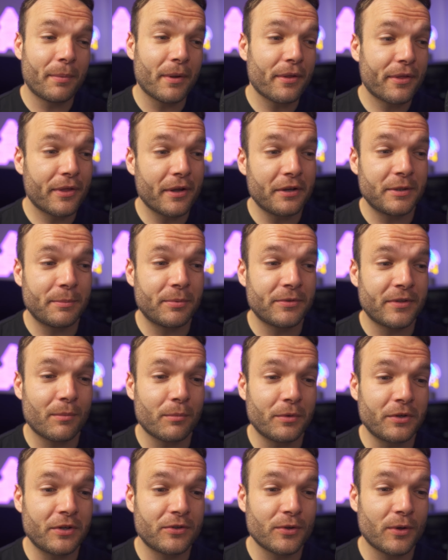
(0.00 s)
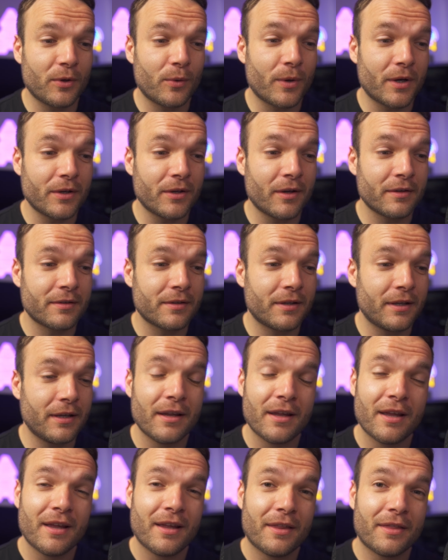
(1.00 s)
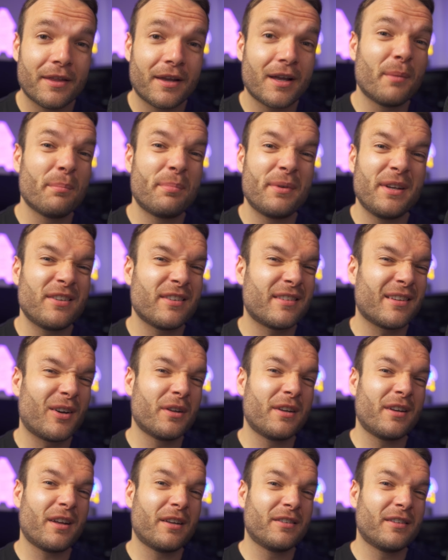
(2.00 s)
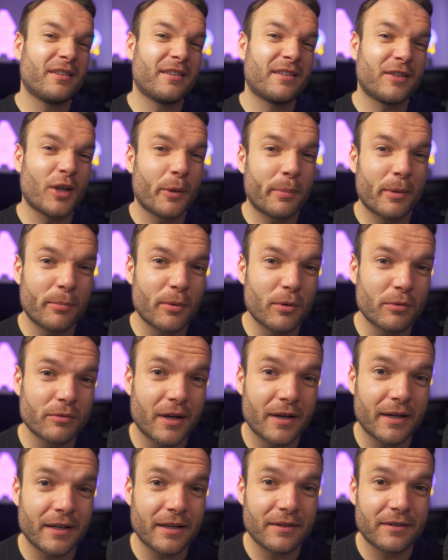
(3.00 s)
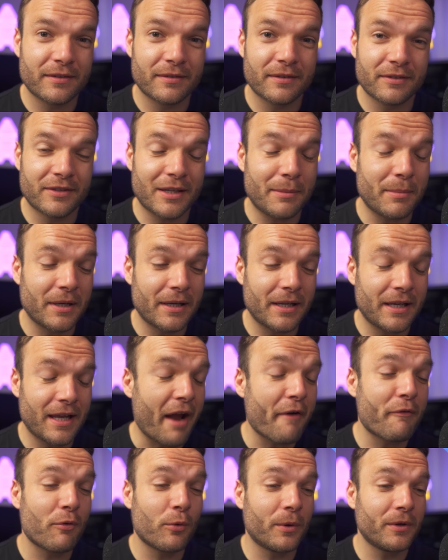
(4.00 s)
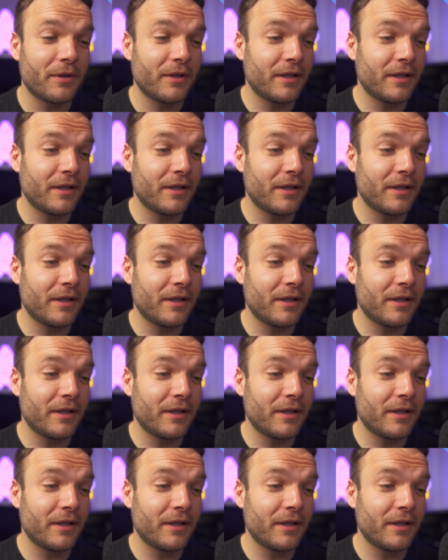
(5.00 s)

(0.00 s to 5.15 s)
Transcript: at 30%, which is doing quite nicely. The company just on an unstoppable rise. Seemingly everyone